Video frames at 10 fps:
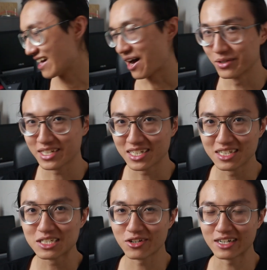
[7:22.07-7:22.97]
I was
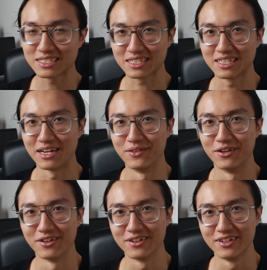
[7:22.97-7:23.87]
actually trusting them
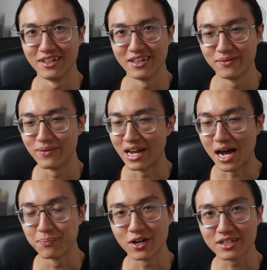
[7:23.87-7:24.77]
though, but
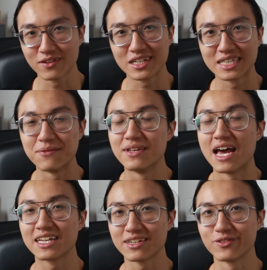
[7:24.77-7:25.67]
I'm not giving them
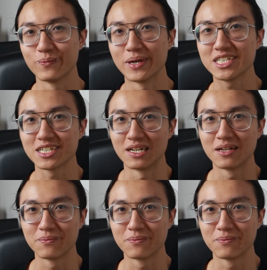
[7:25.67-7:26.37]
any information